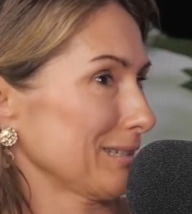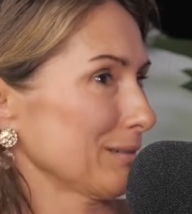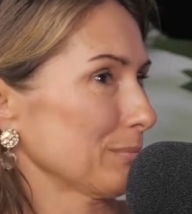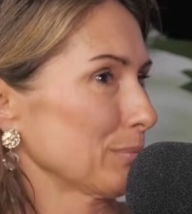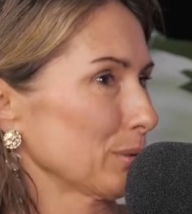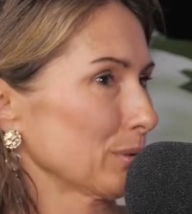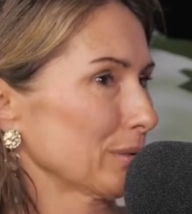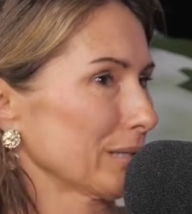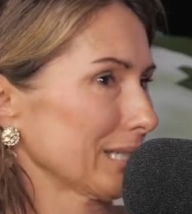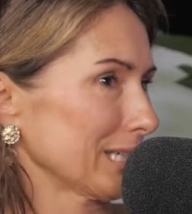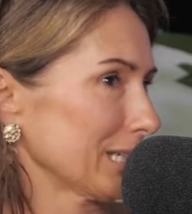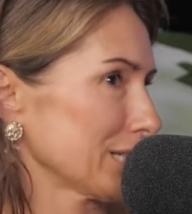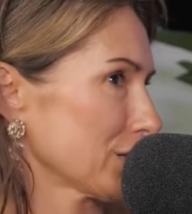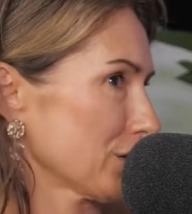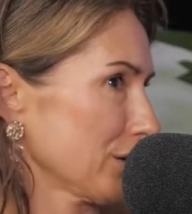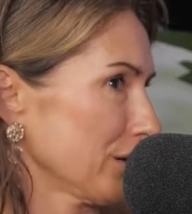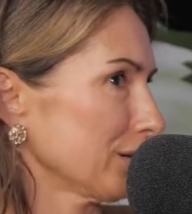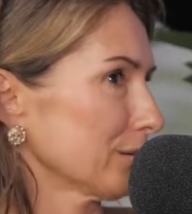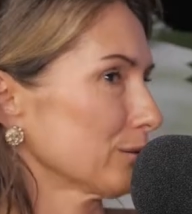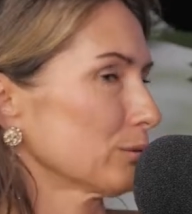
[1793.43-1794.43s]
You're building an
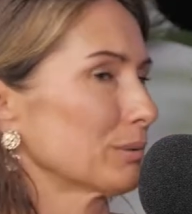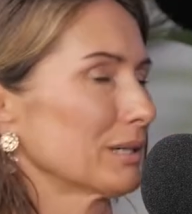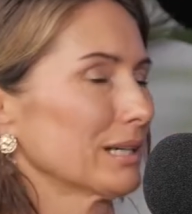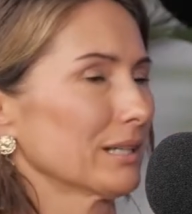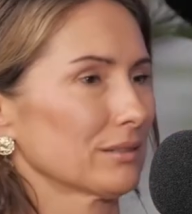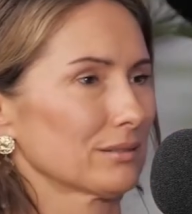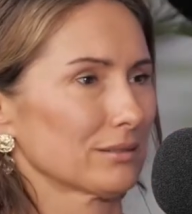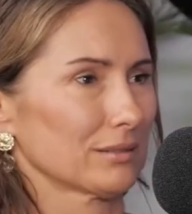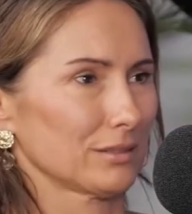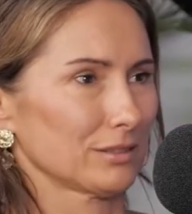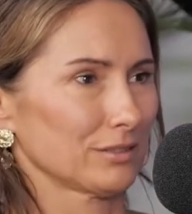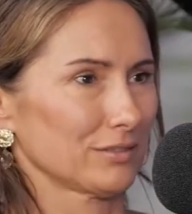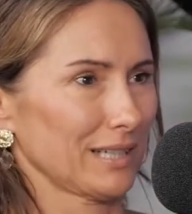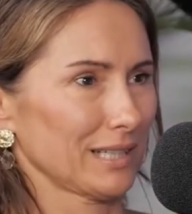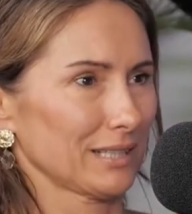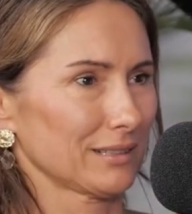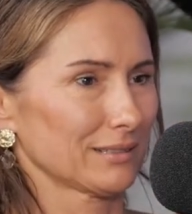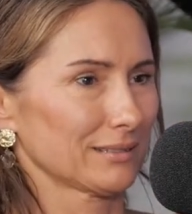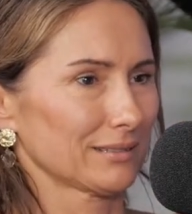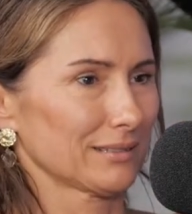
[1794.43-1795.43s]
internal brand through those
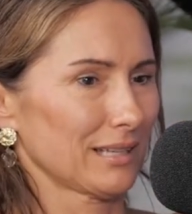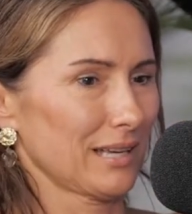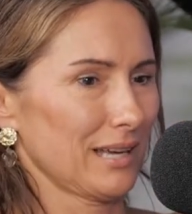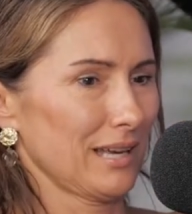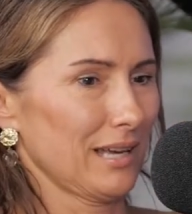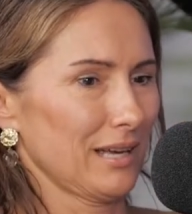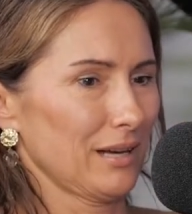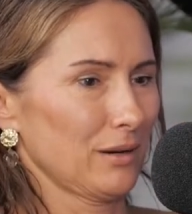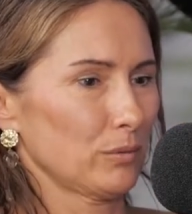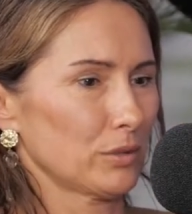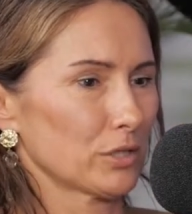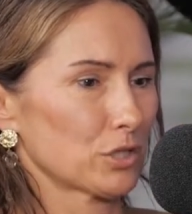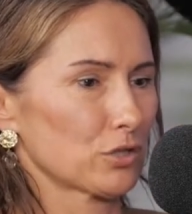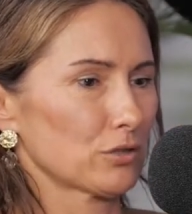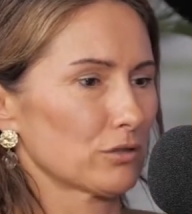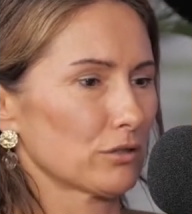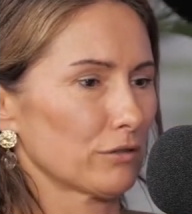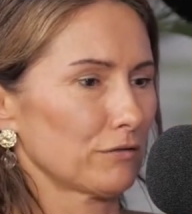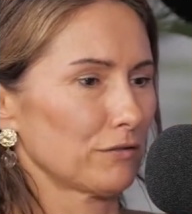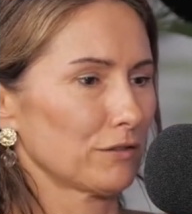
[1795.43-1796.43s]
values, which,
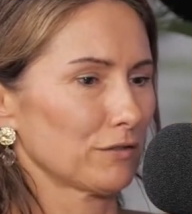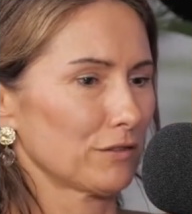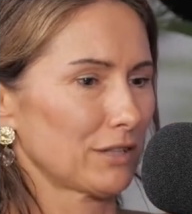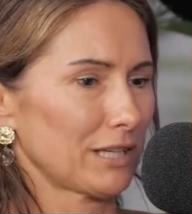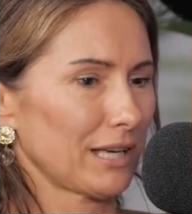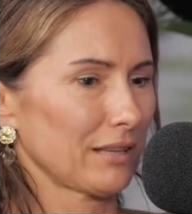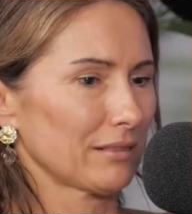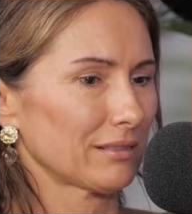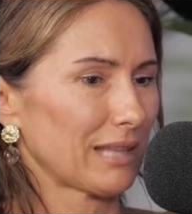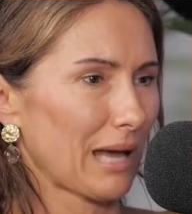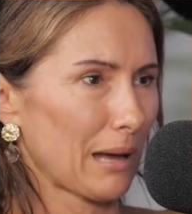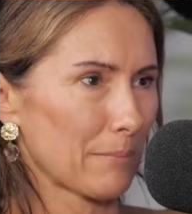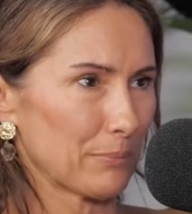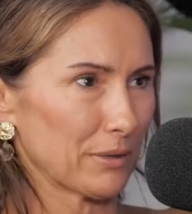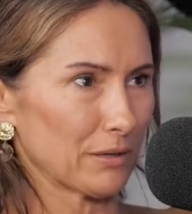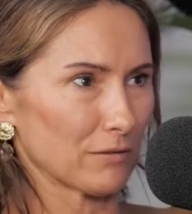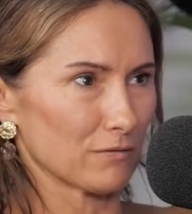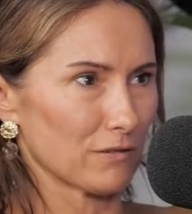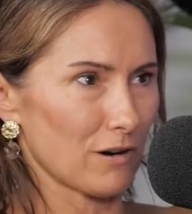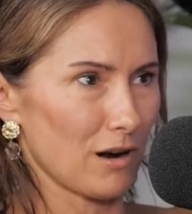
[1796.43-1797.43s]
if you get that
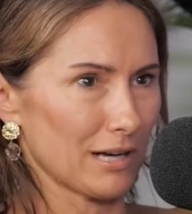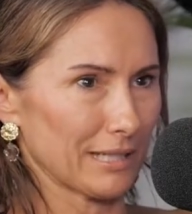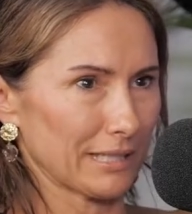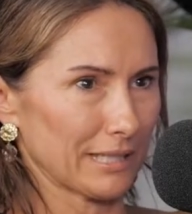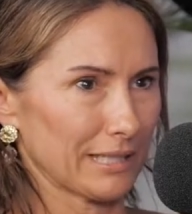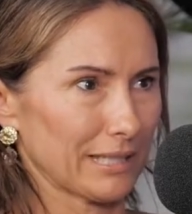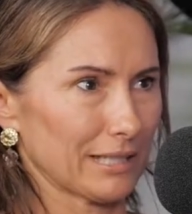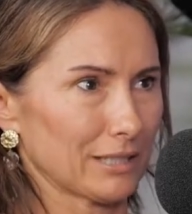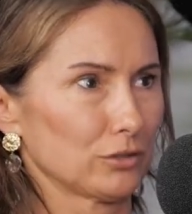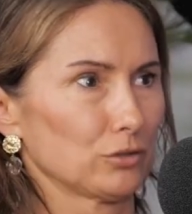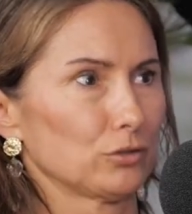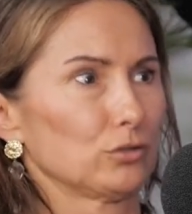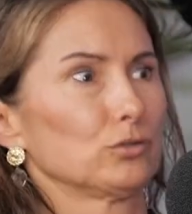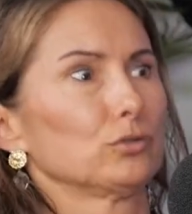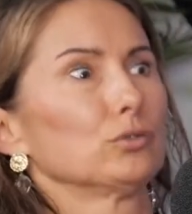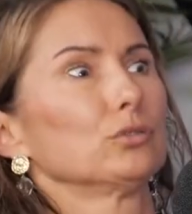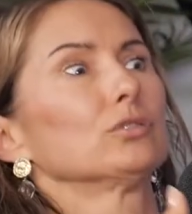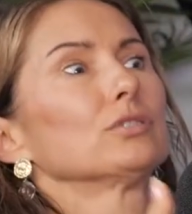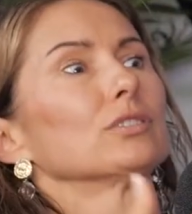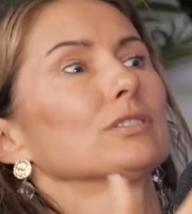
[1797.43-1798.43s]
bit right, it
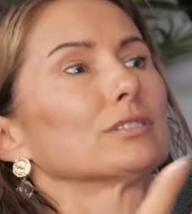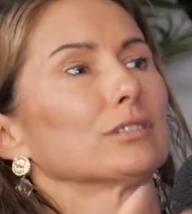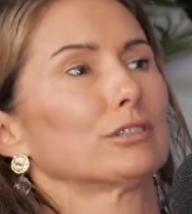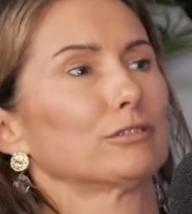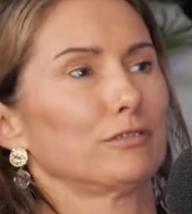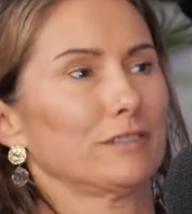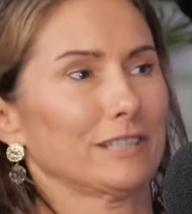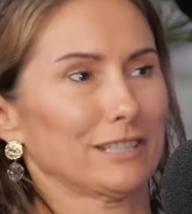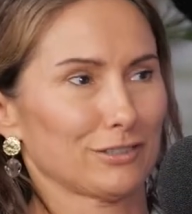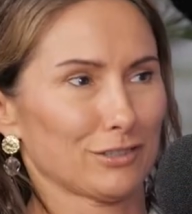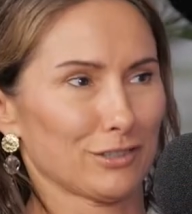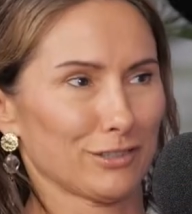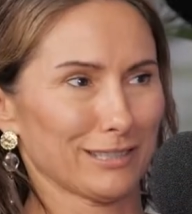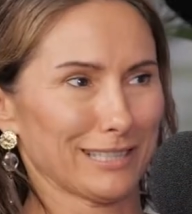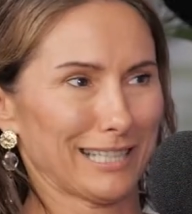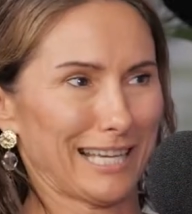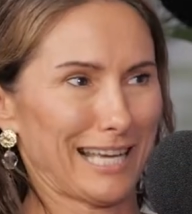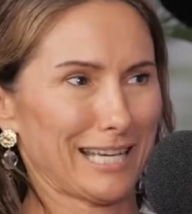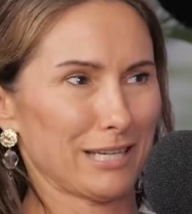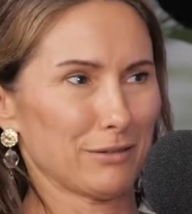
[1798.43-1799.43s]
exudes itself
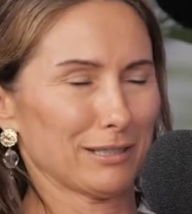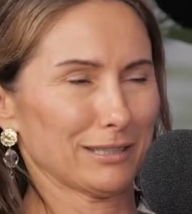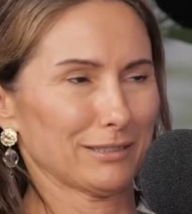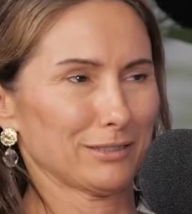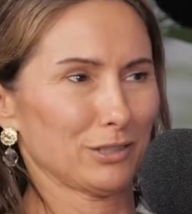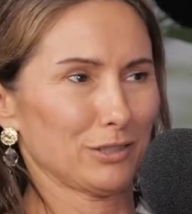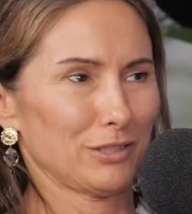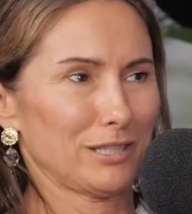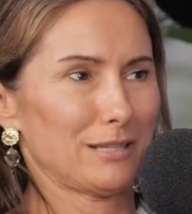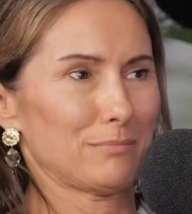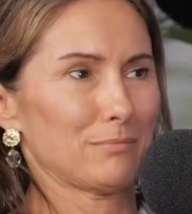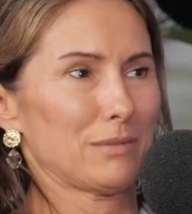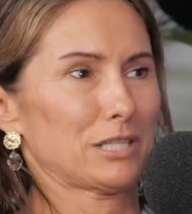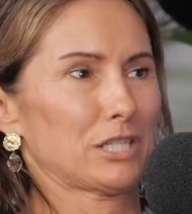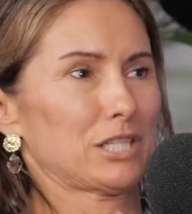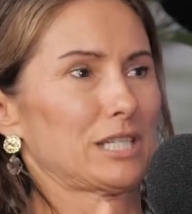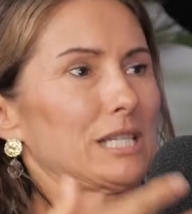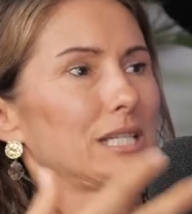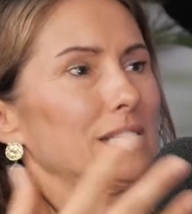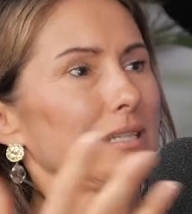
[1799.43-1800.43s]
externally anyway. It's so
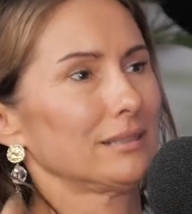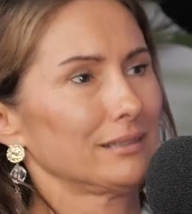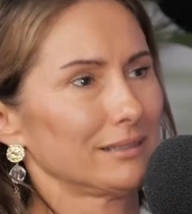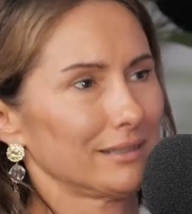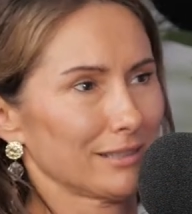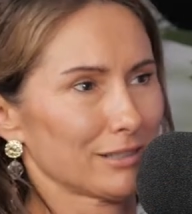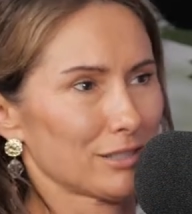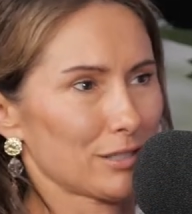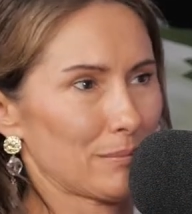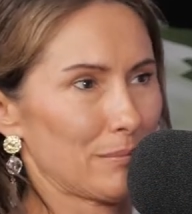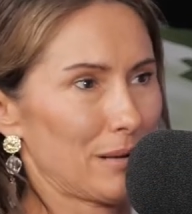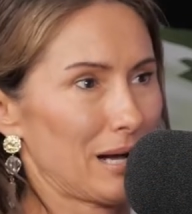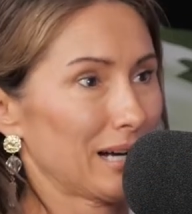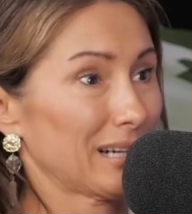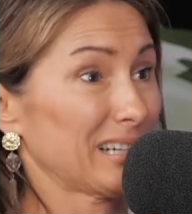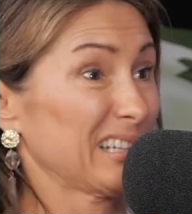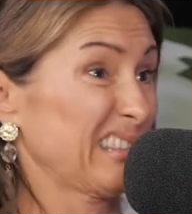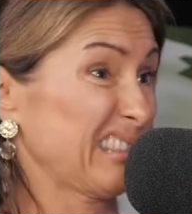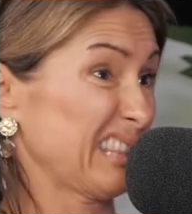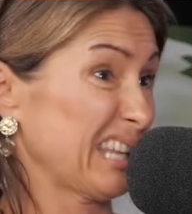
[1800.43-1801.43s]
much easier to
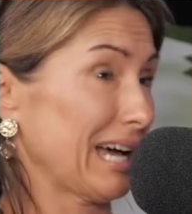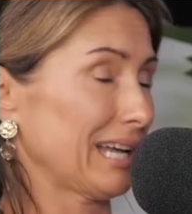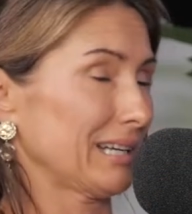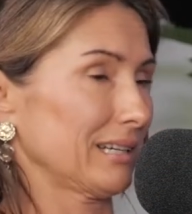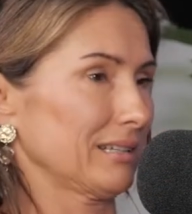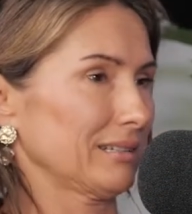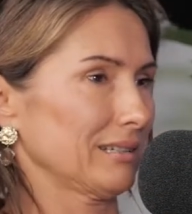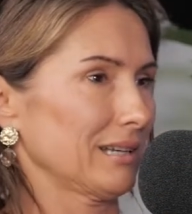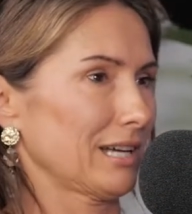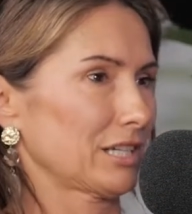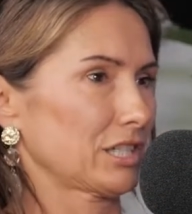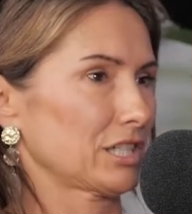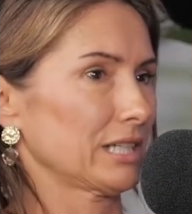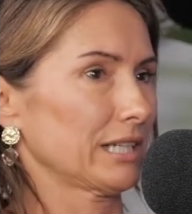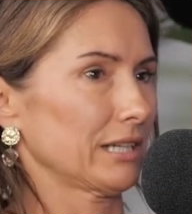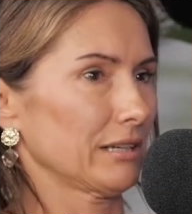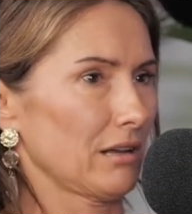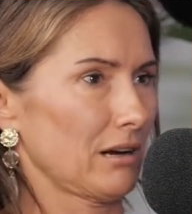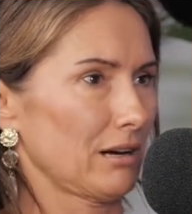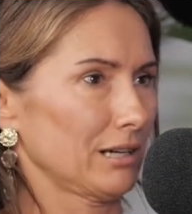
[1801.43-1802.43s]
market that and
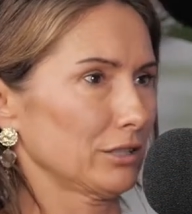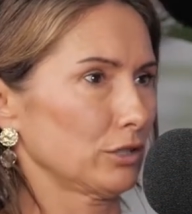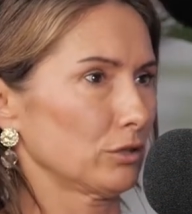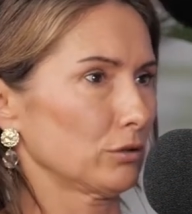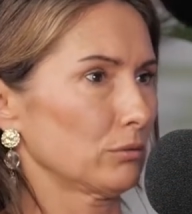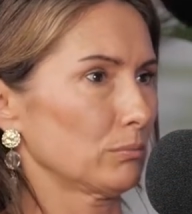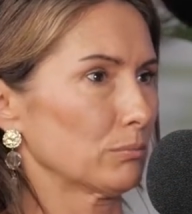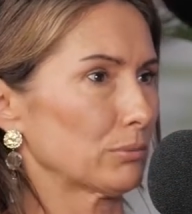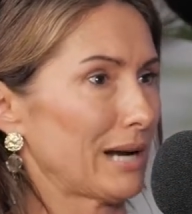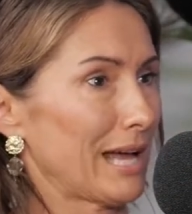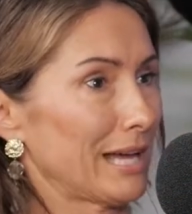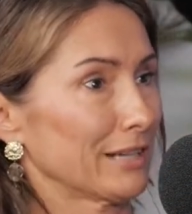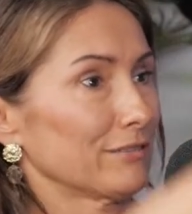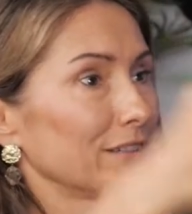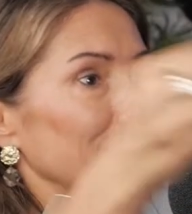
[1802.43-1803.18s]
actually align your brand